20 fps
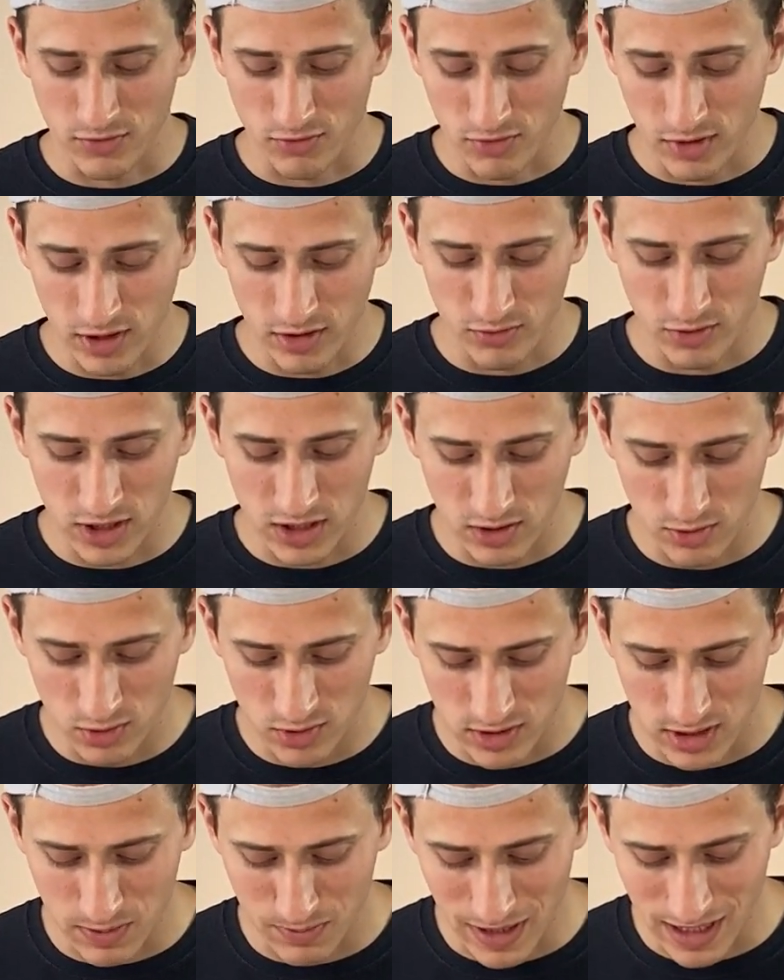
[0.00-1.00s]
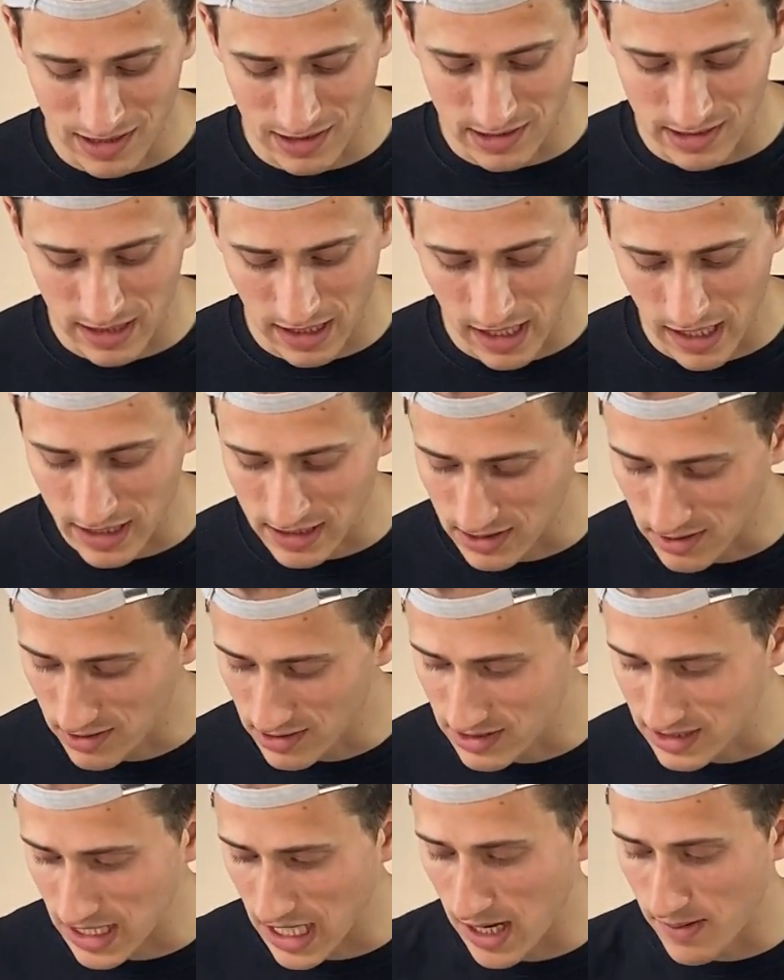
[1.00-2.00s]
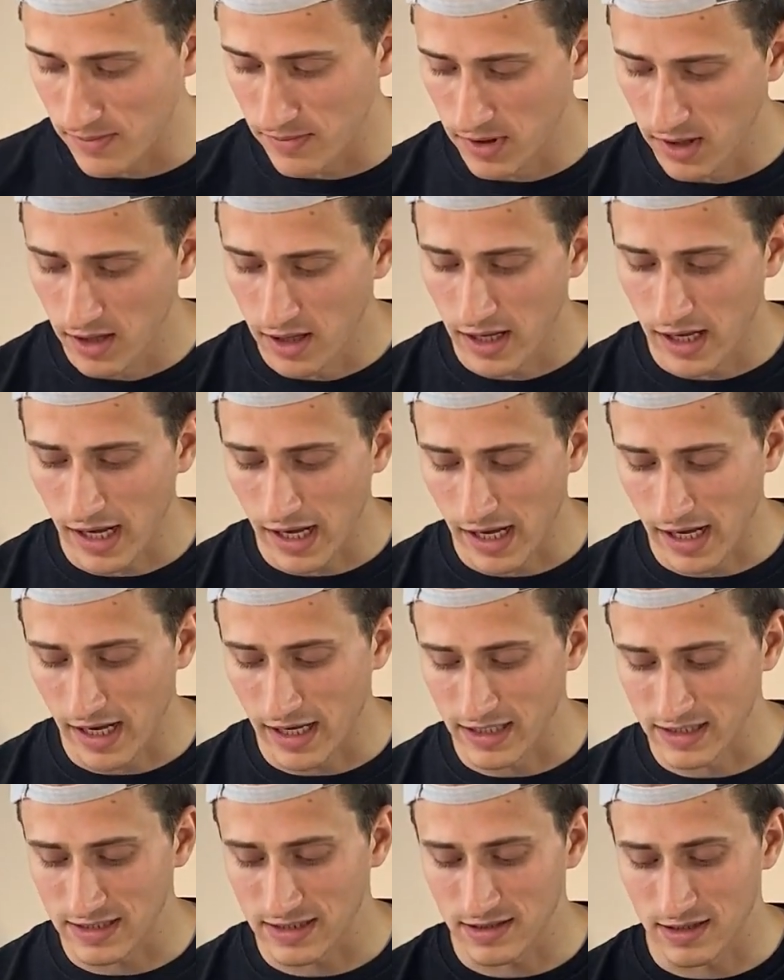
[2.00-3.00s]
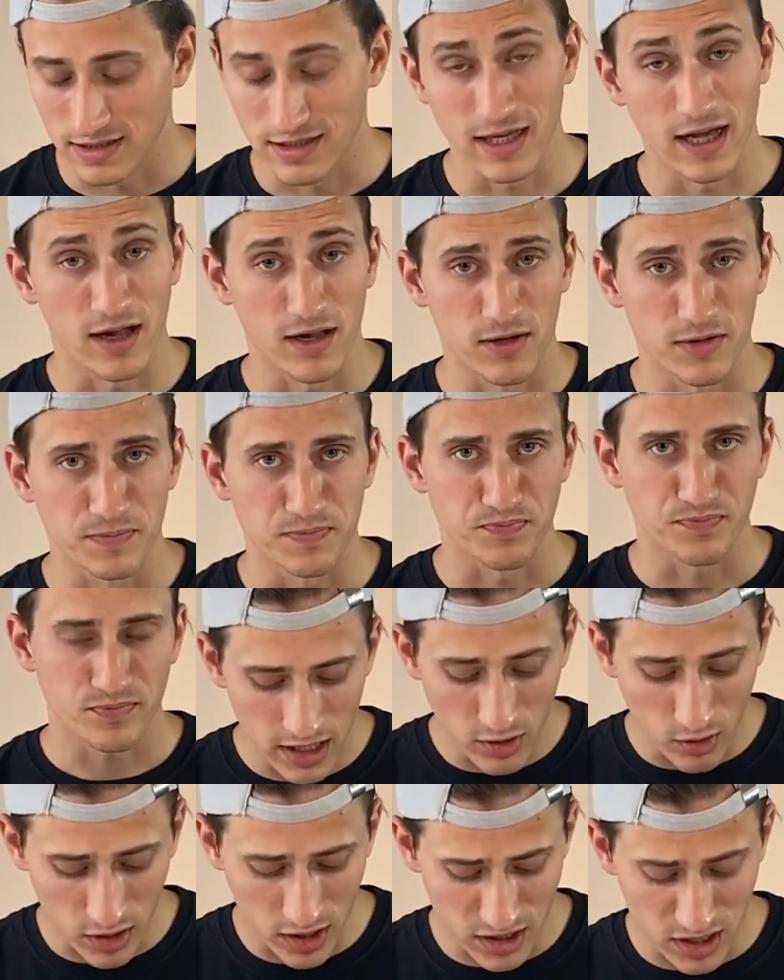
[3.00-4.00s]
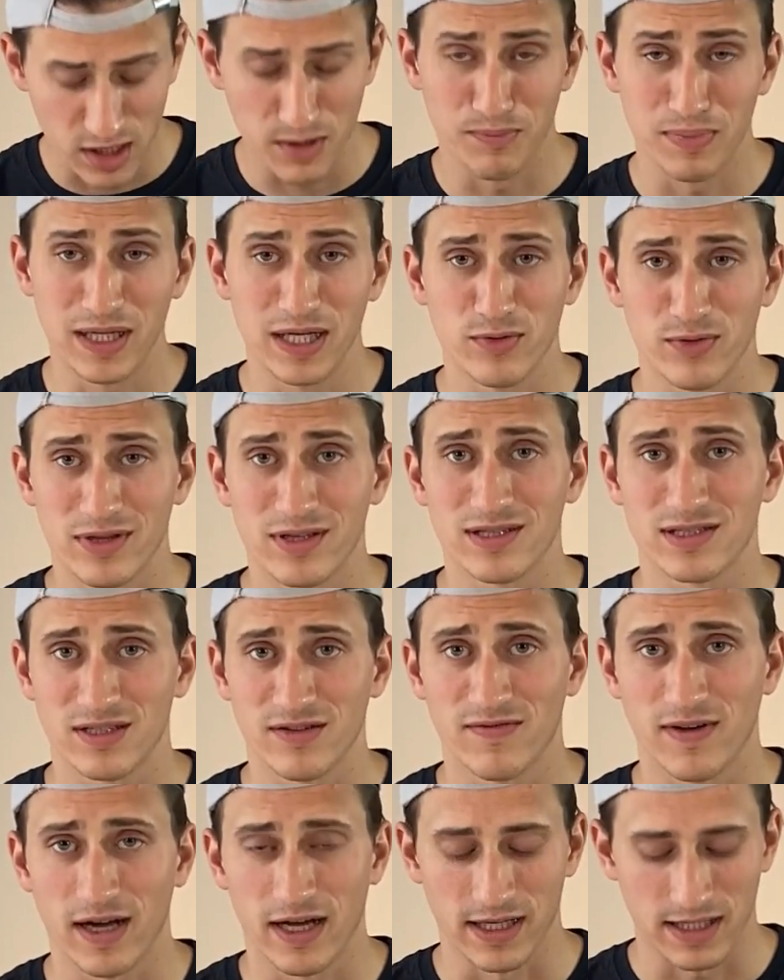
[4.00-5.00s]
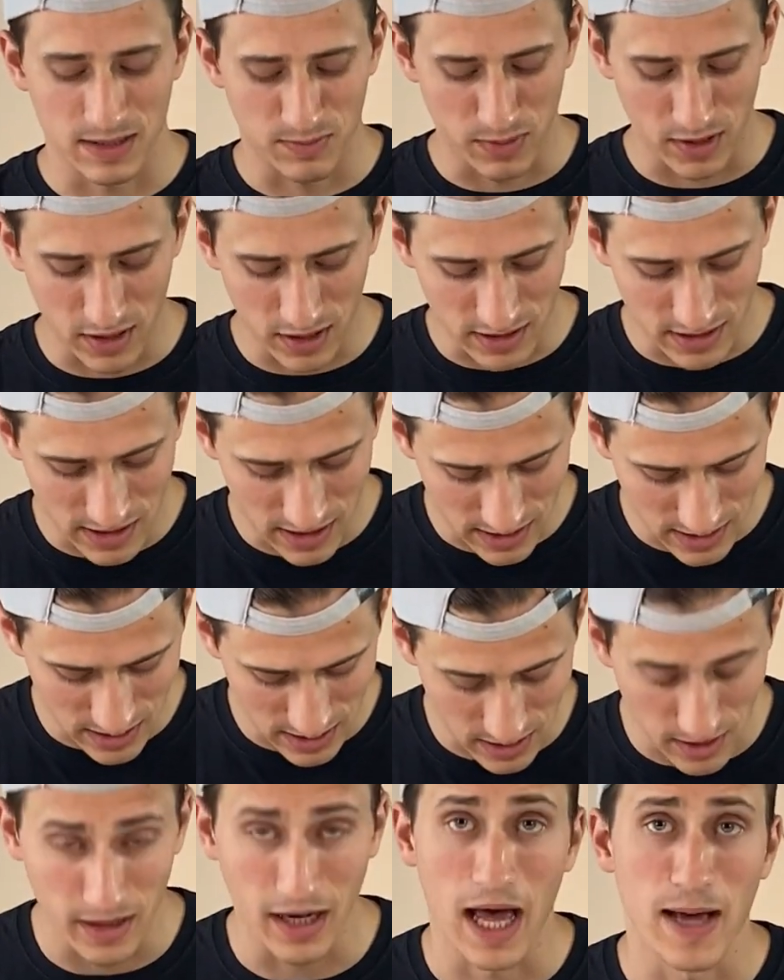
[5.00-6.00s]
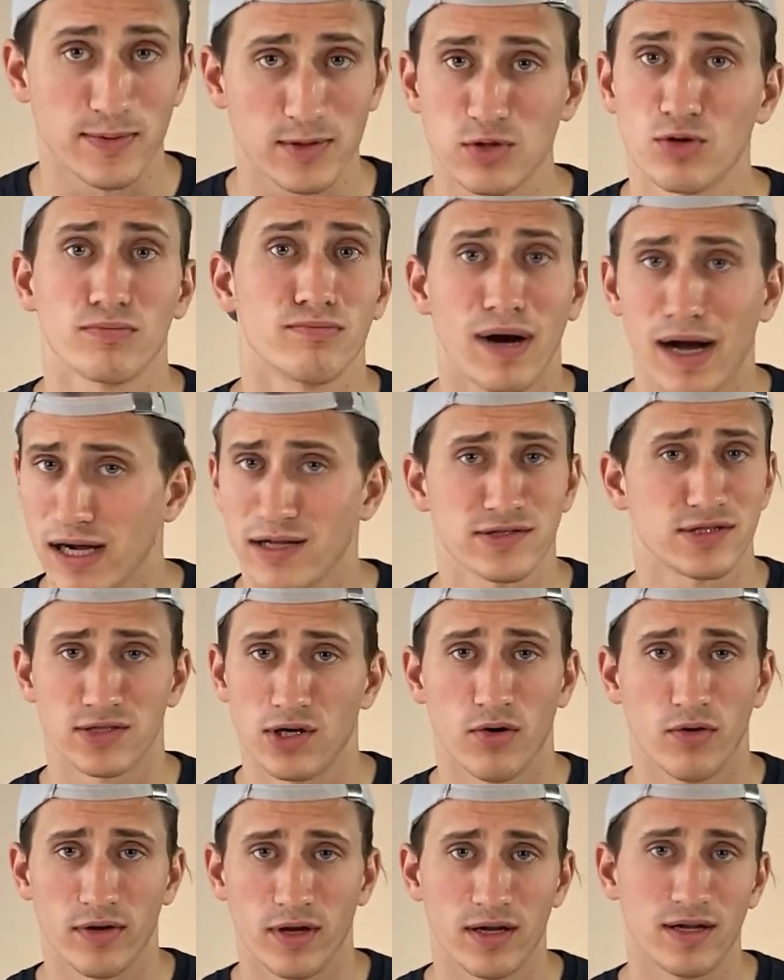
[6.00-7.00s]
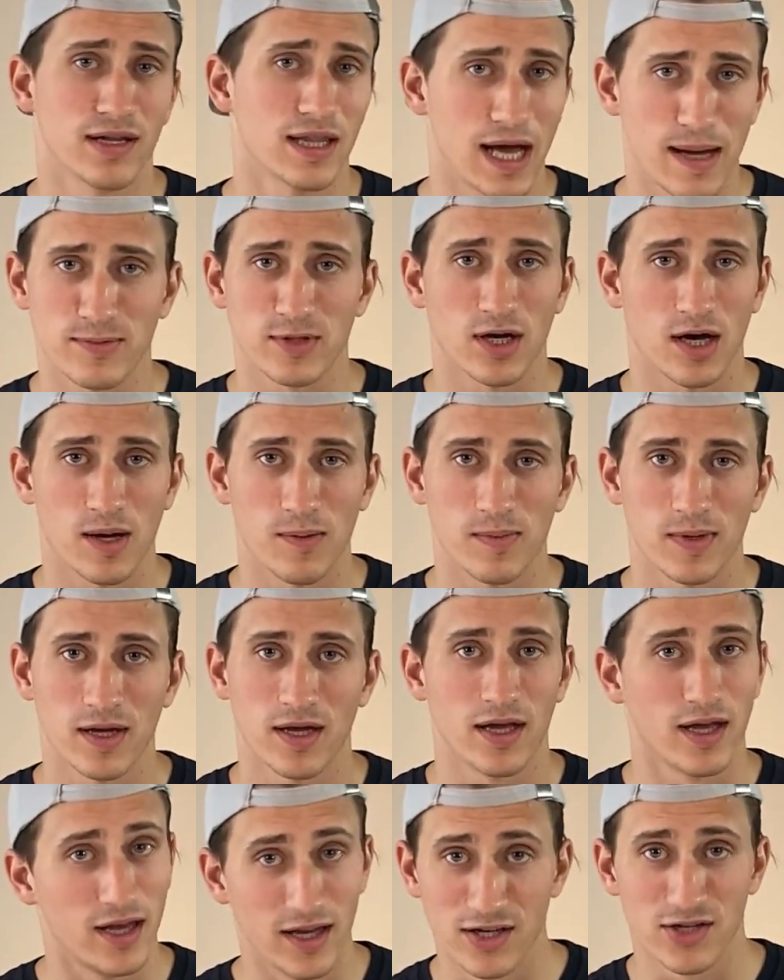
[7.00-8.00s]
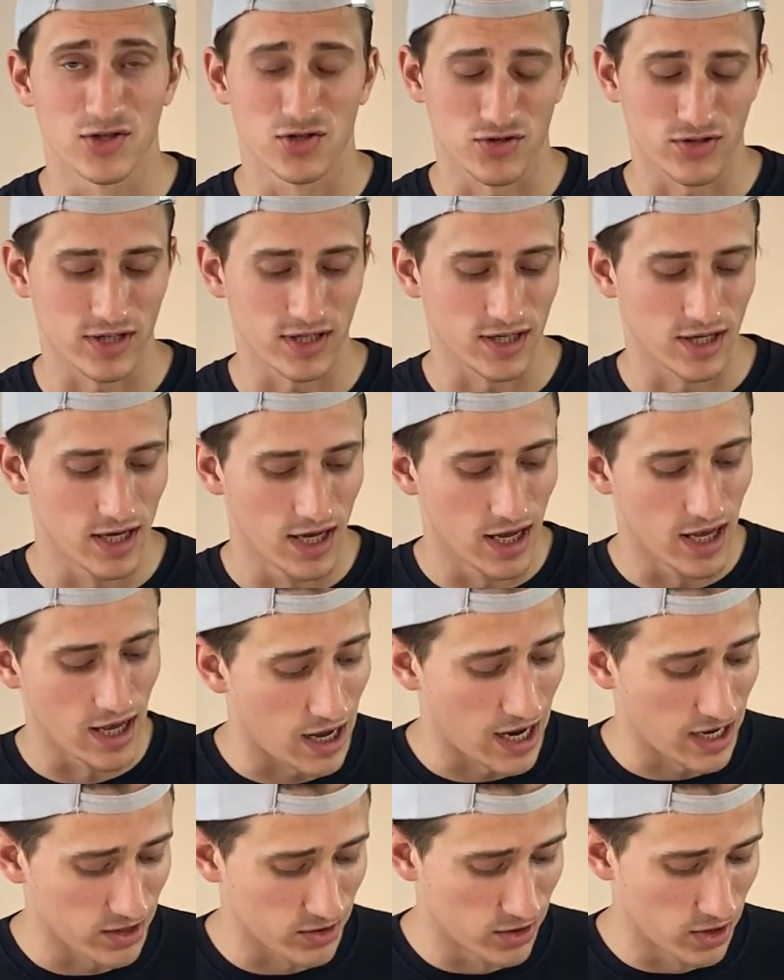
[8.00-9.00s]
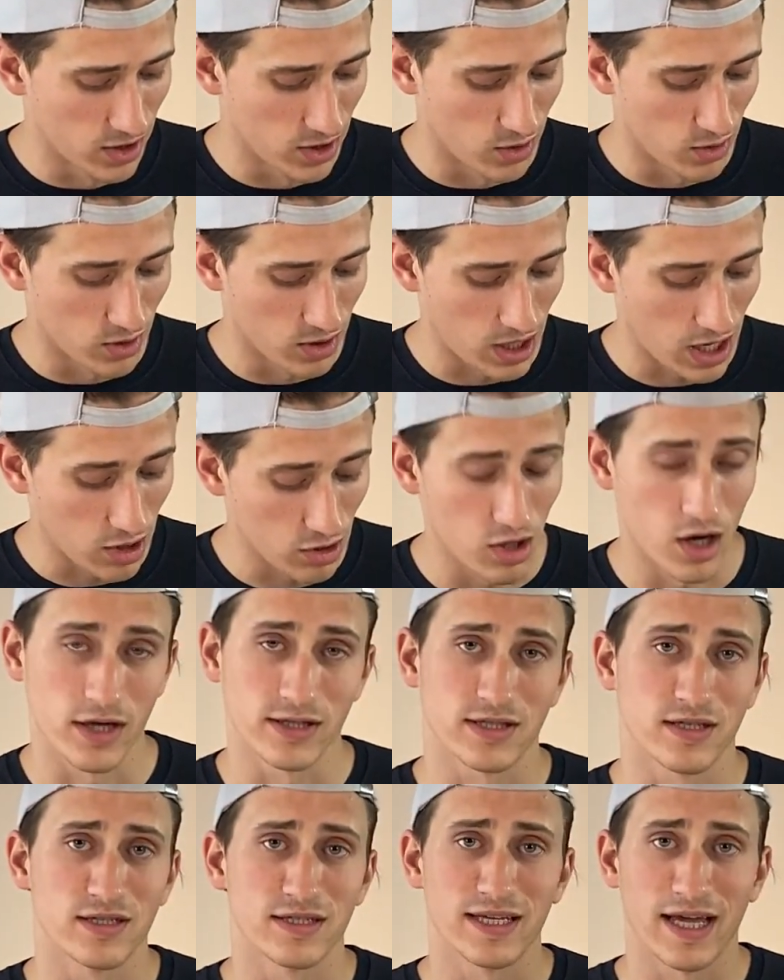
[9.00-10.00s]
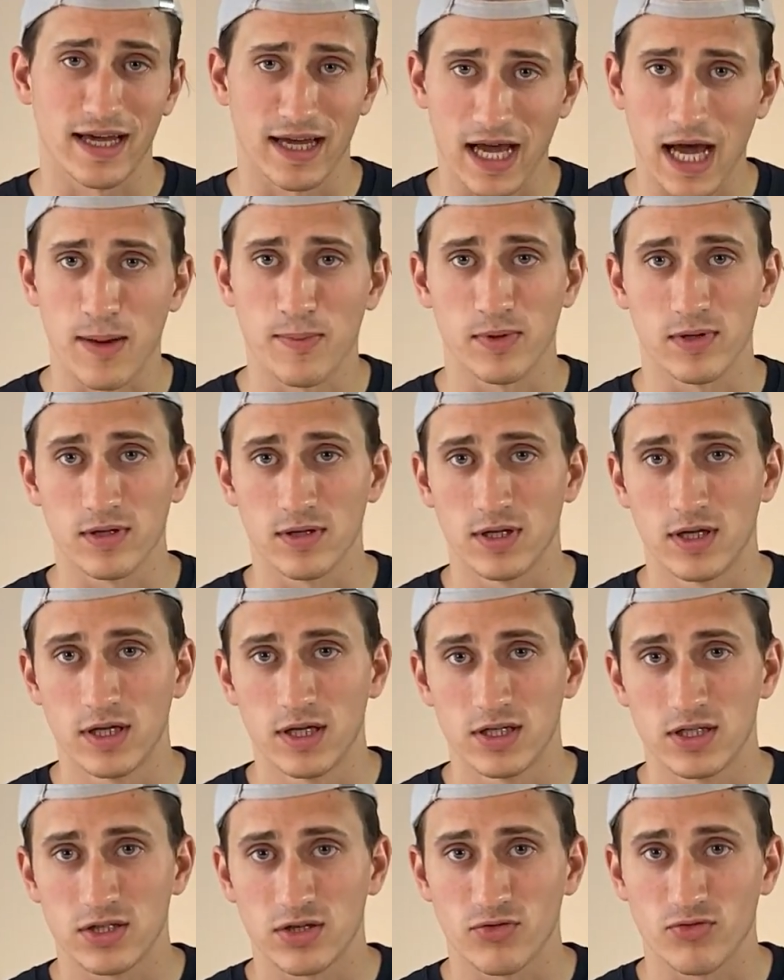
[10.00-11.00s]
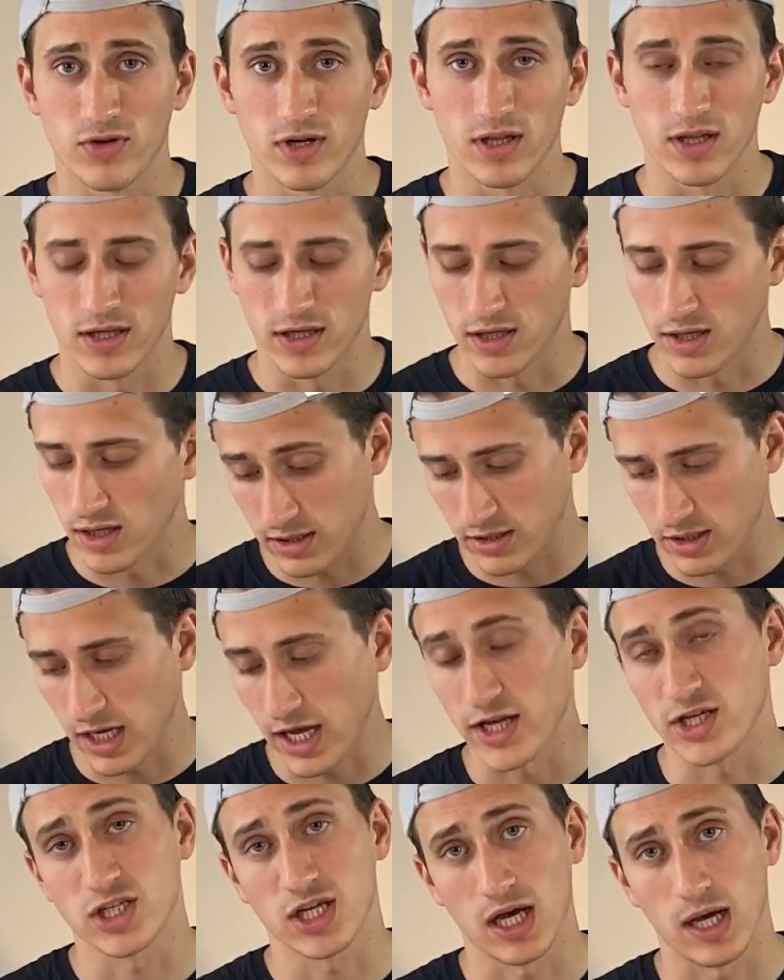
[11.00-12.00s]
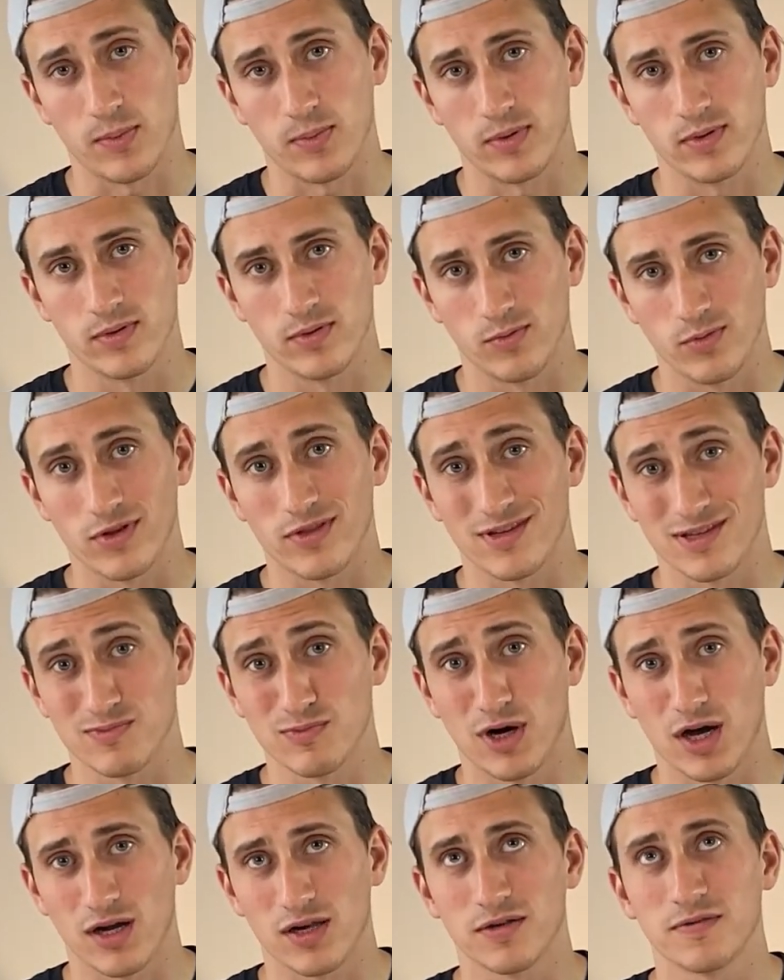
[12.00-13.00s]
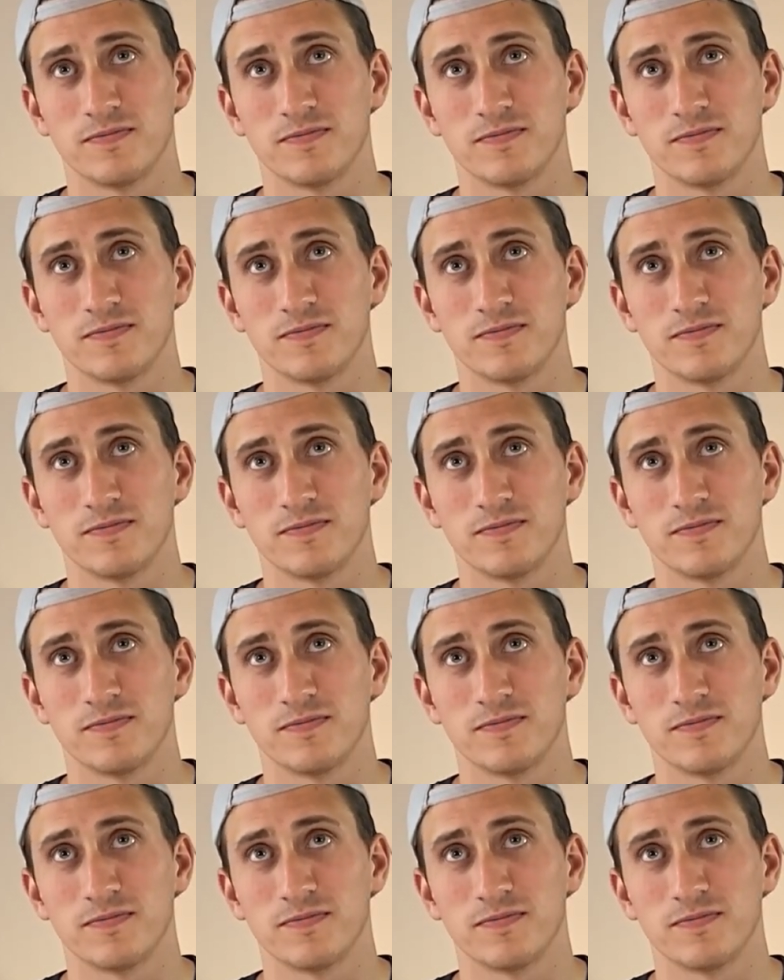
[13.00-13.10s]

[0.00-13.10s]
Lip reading: to really reduce the bezel size to the same as the Dell in order to compete with this device, because this is an absolute milestone in the laptop industry. I don't know how long it's going to take Apple to really catch up with this model.